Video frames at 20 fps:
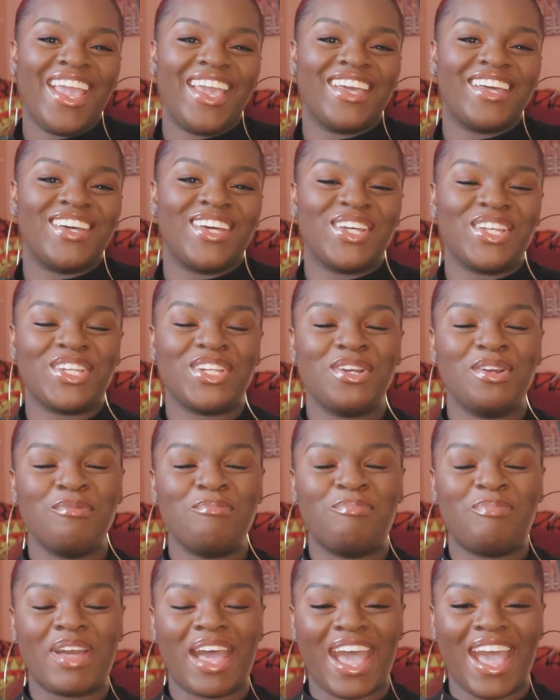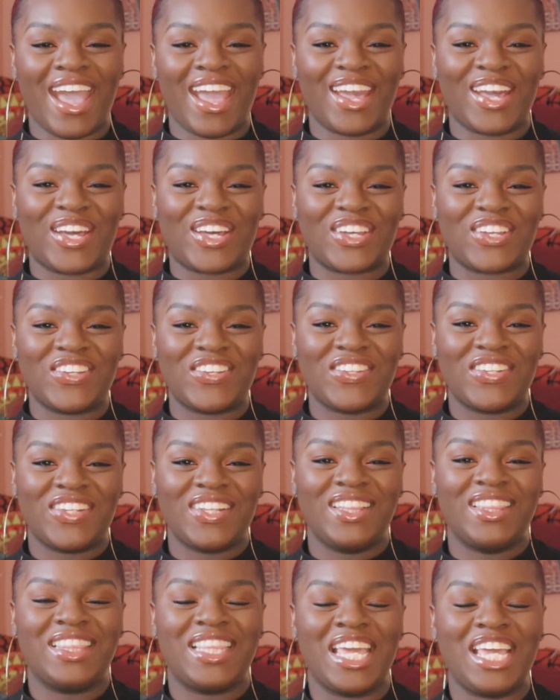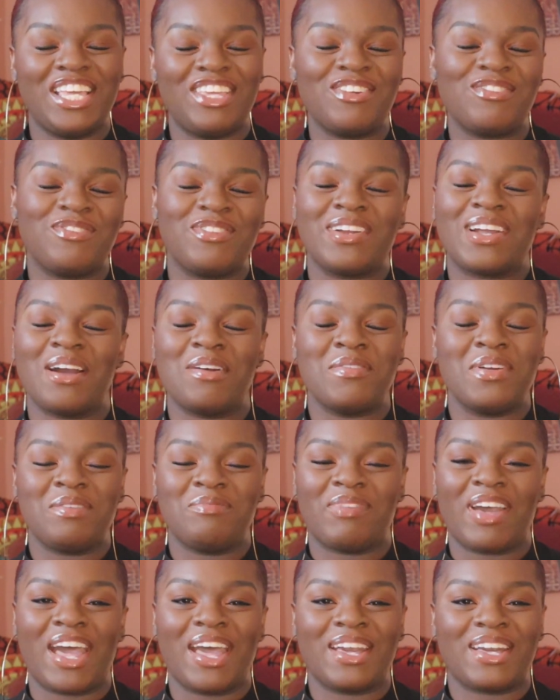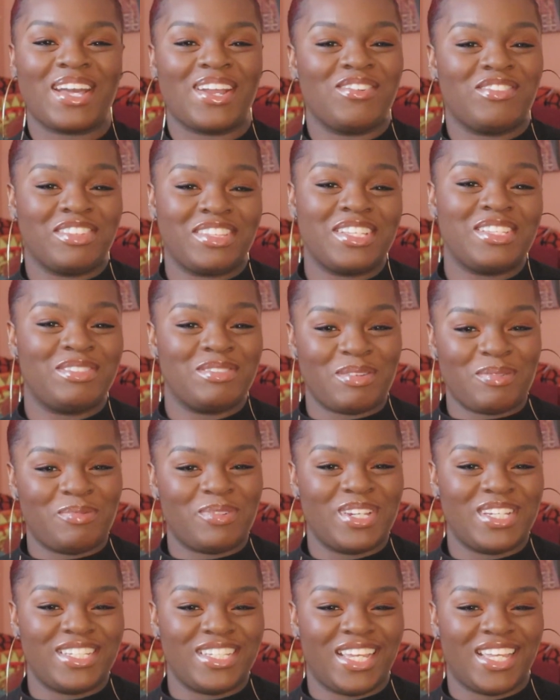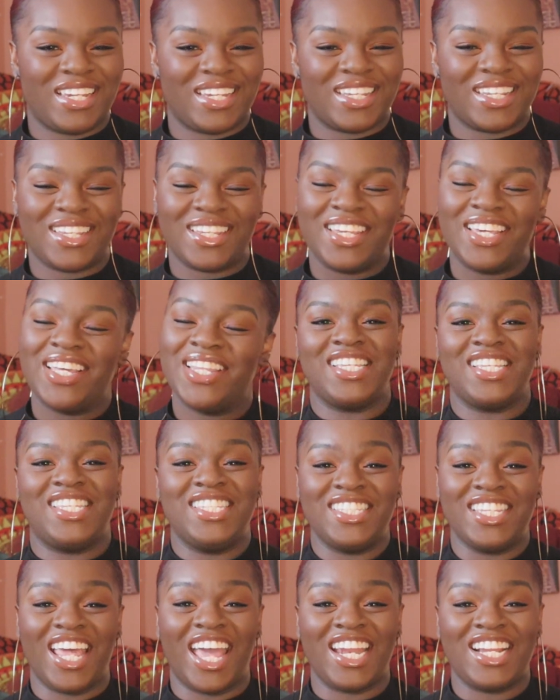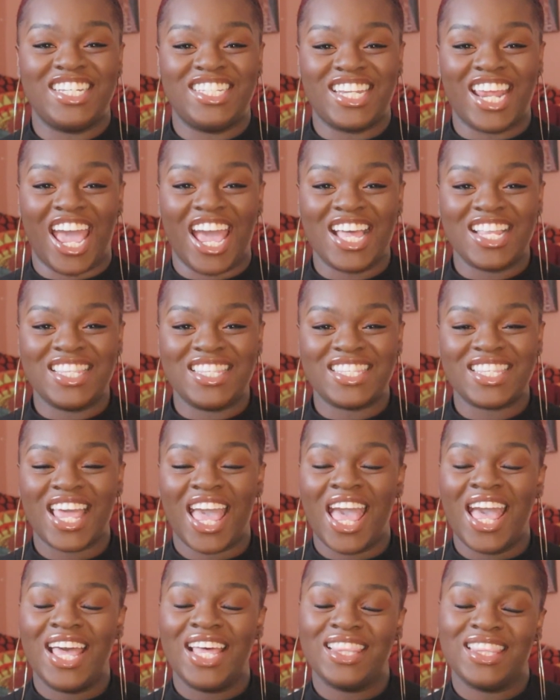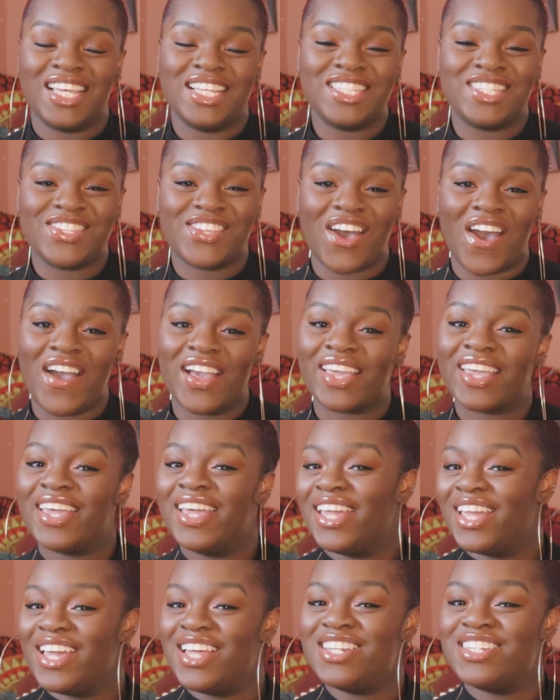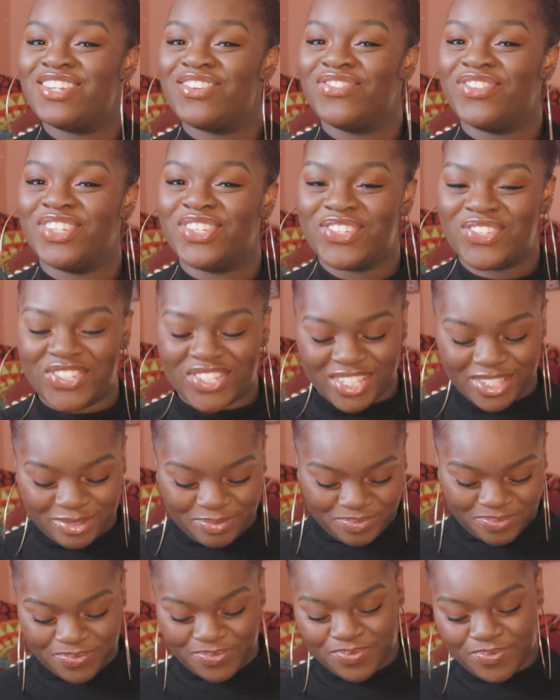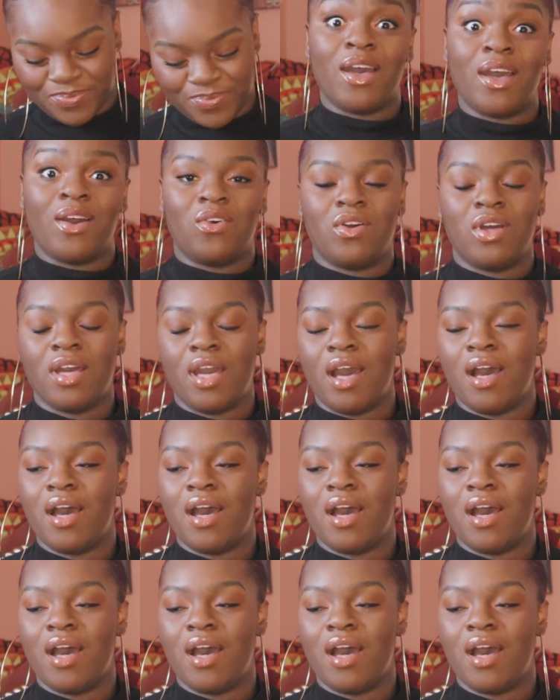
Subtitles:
Nadia, you're back. Thank you for coming back. I really do appreciate it. This is Nana Chats. Let's talk interviews. So,